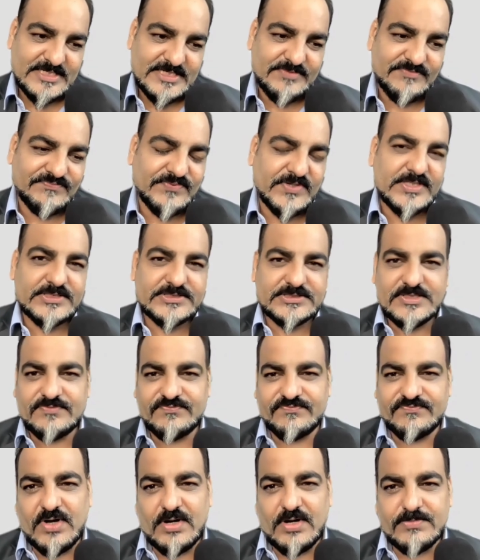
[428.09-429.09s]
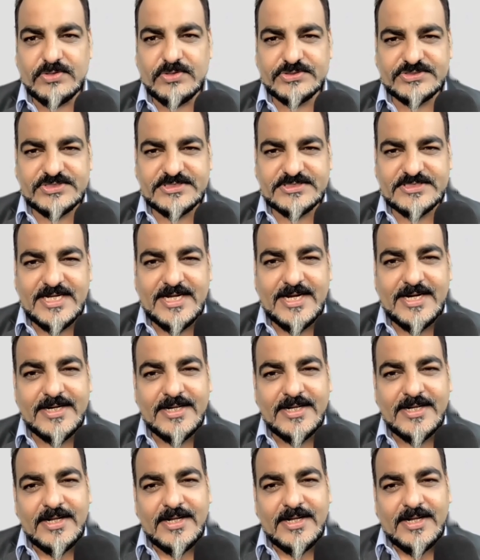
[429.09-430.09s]
And first and foremost is that
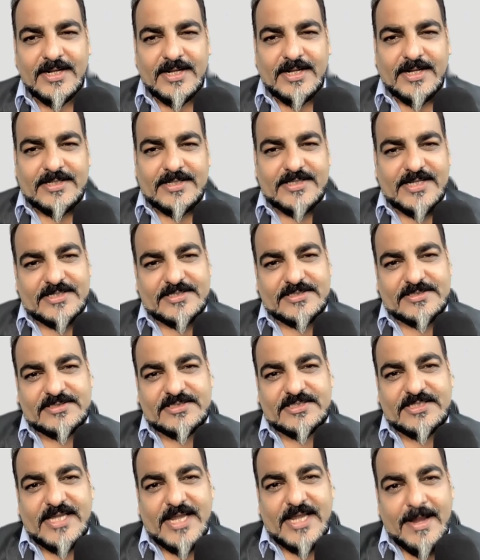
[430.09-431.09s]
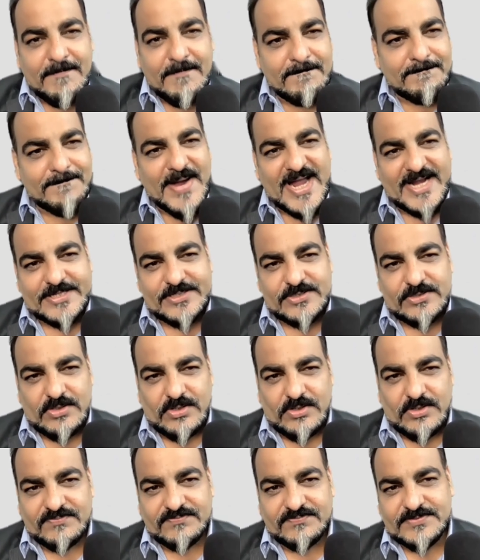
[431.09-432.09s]
the impact
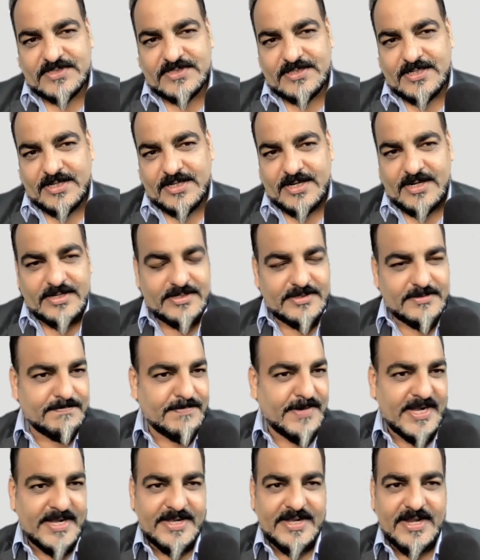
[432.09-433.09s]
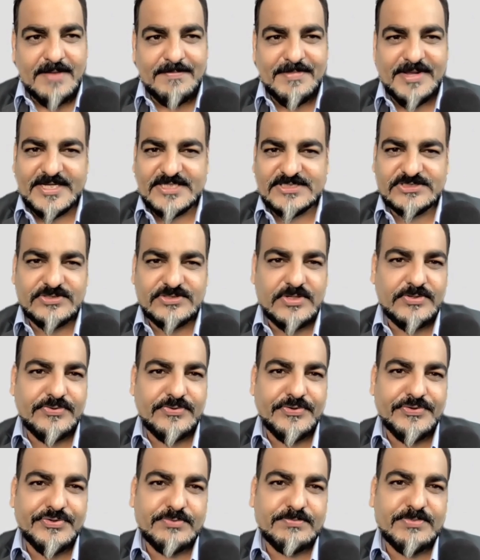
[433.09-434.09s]
of current pandemic is not
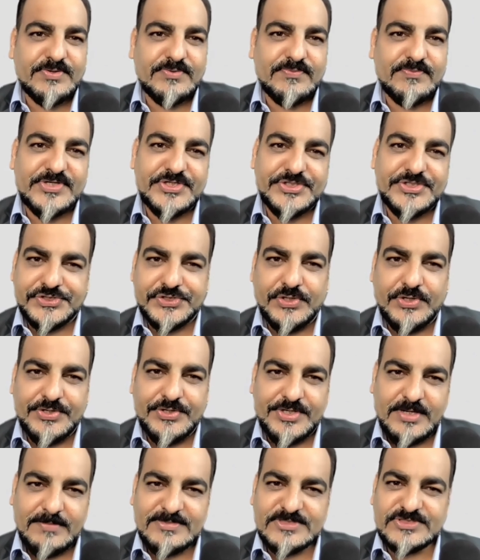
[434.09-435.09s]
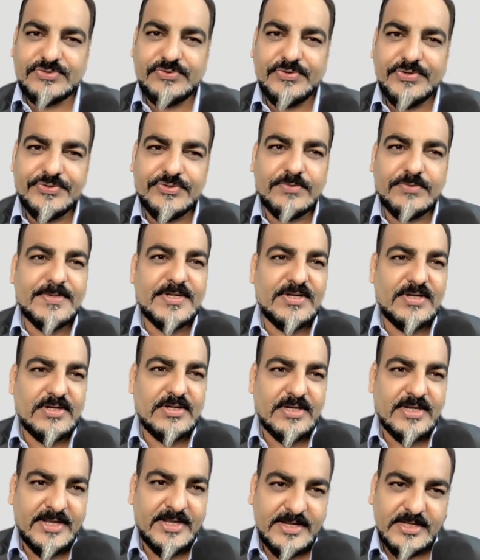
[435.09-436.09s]
going to be very short term. It's going to be
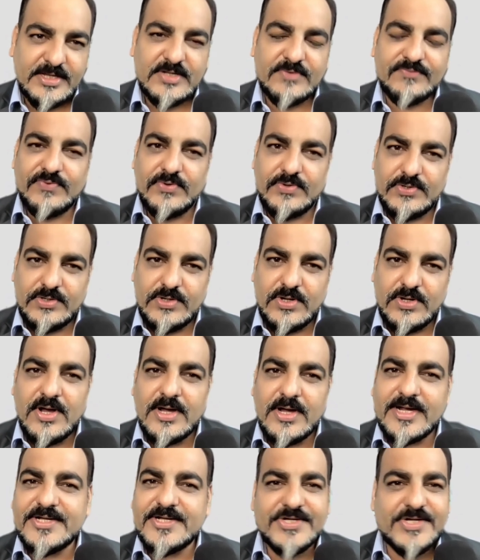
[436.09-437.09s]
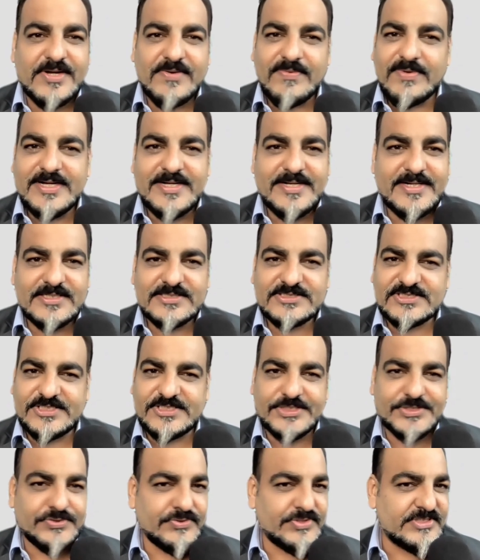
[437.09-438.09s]
here for long, and travel
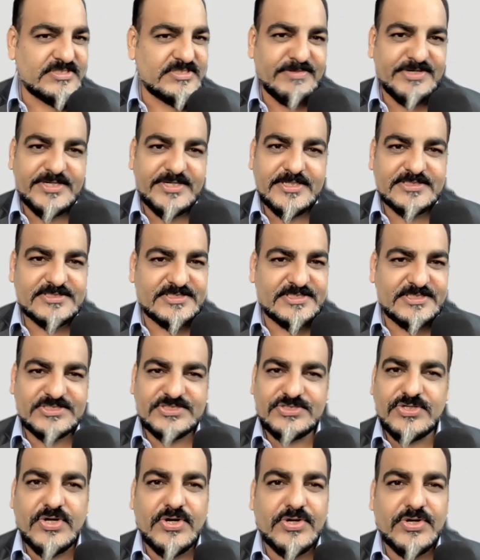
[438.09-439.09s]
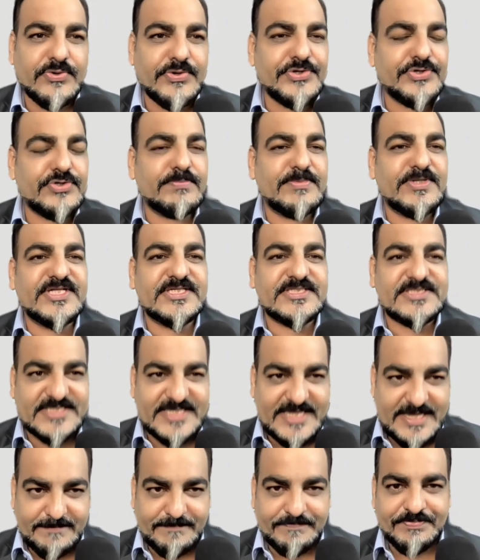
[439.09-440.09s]
industry, tourism industry is not going to be the
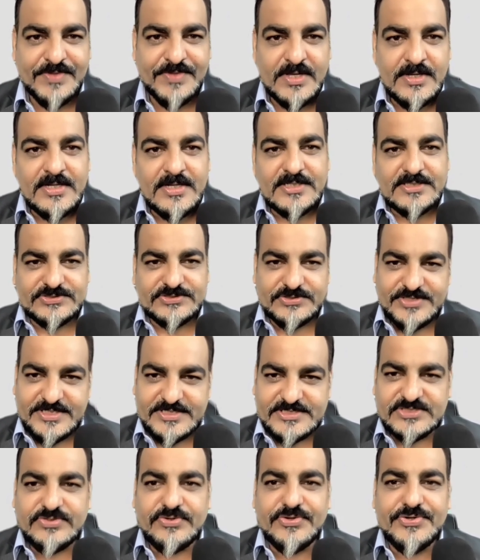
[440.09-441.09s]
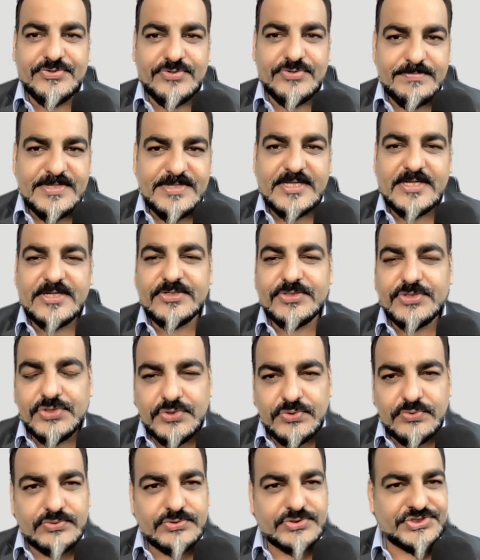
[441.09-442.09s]
same. So there is going to be a
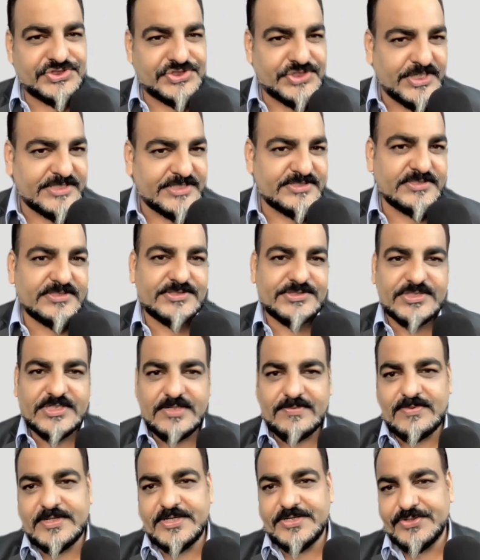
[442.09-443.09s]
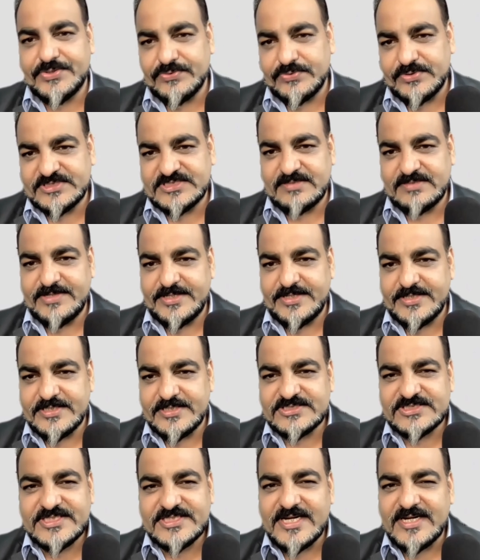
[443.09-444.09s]
huge change in travel and tourism
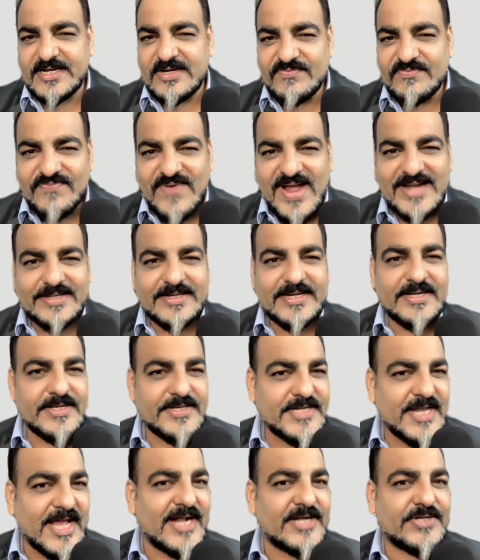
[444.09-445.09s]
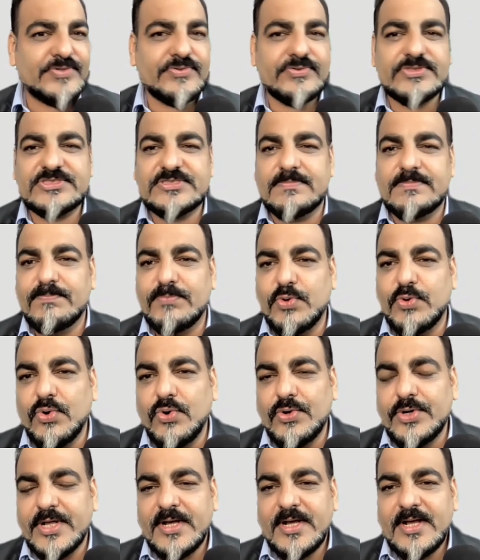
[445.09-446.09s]
industry. And in fact, entire tourism
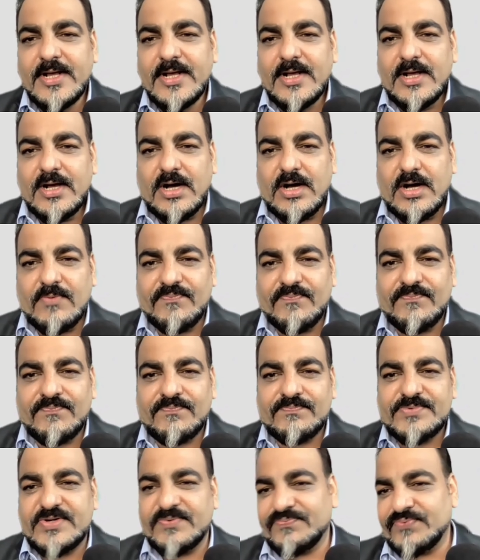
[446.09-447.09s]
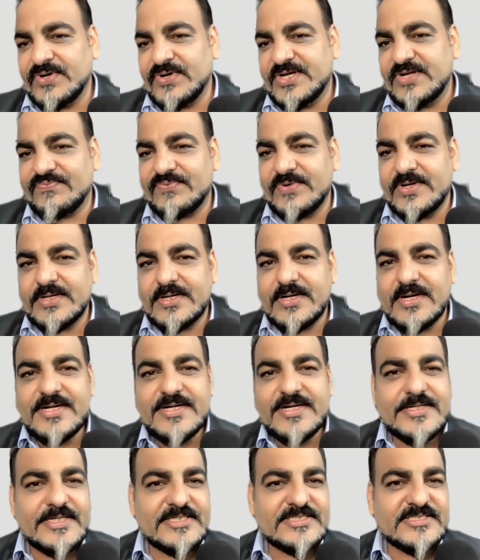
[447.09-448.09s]
board of different
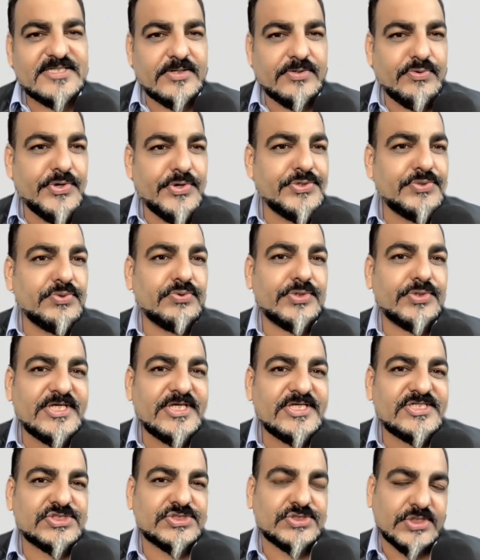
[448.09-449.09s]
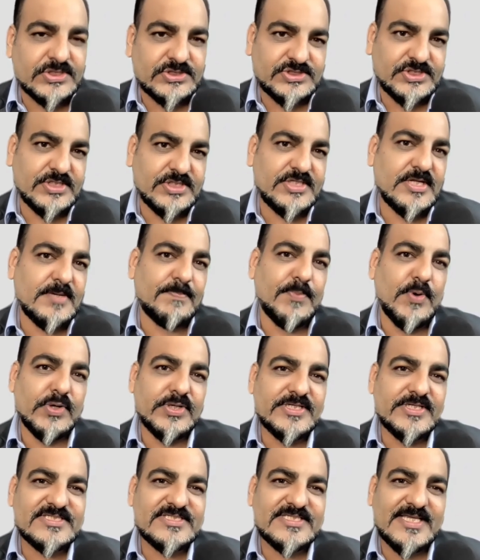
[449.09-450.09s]
countries are going to restructure their
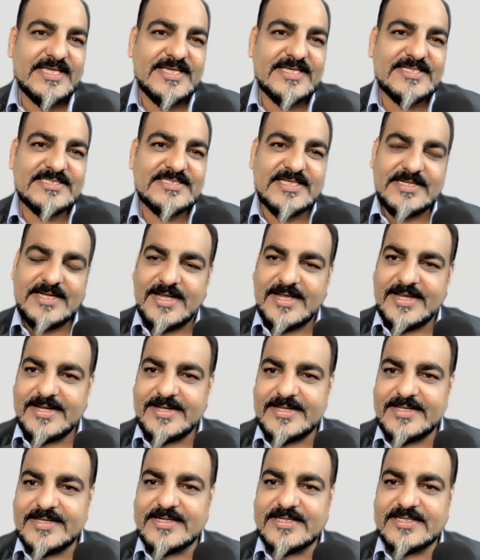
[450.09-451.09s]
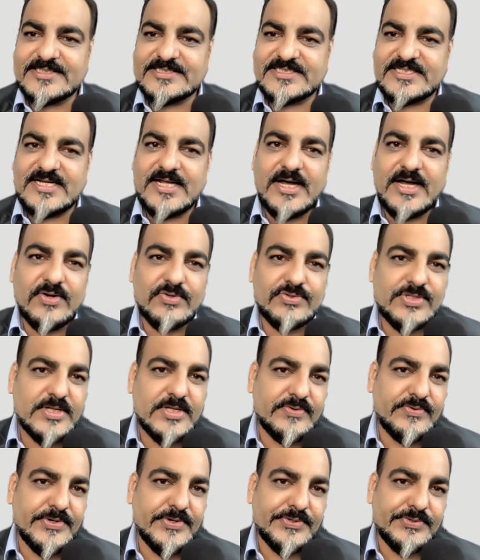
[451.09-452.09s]
policies and ideas and how they
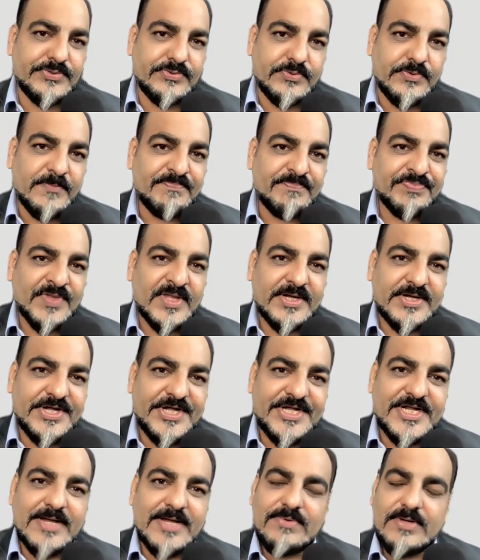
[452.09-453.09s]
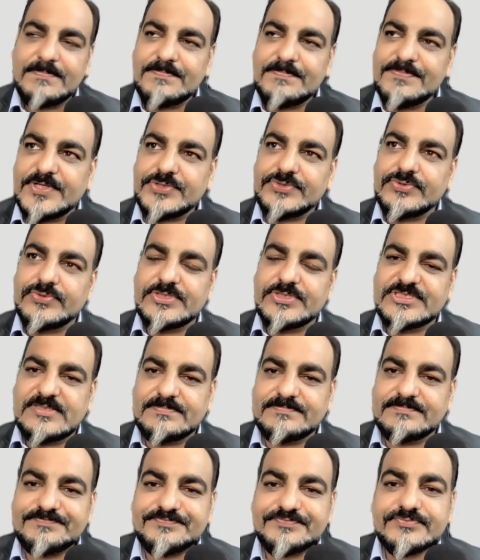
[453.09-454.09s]
are going to redevelop the
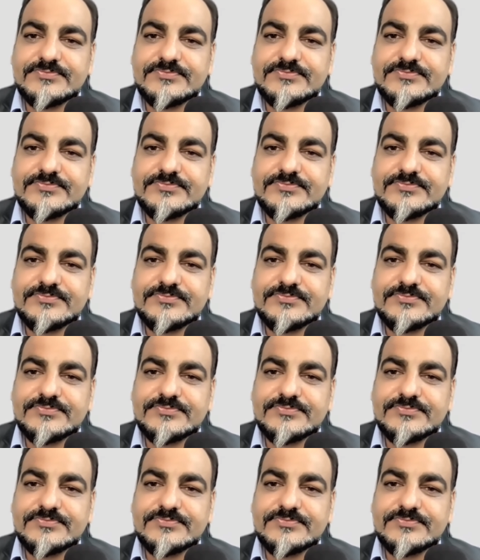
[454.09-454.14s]
tourism.